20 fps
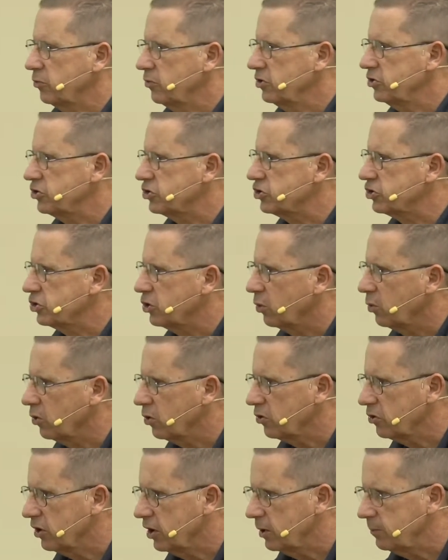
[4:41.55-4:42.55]

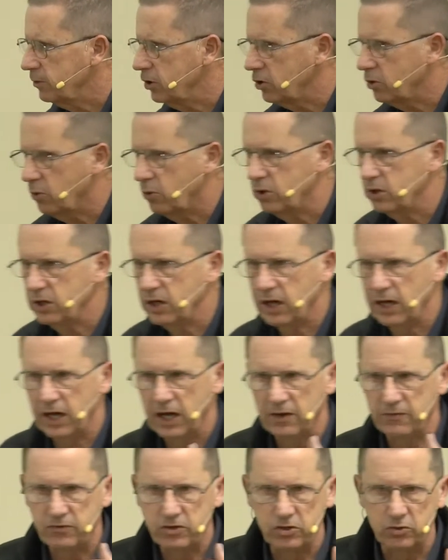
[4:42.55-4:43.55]
restore them, you're going to
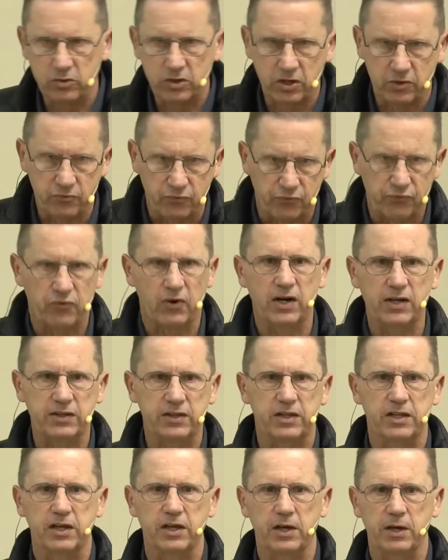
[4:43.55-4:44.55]
have to
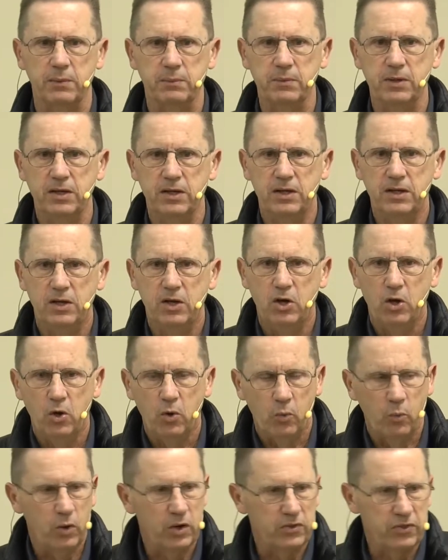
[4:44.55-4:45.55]
confront them
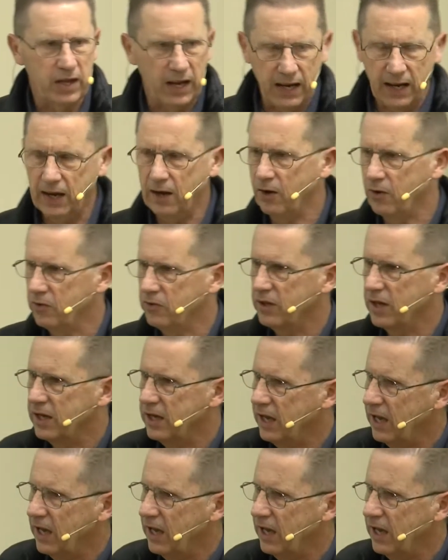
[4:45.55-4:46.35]
with how they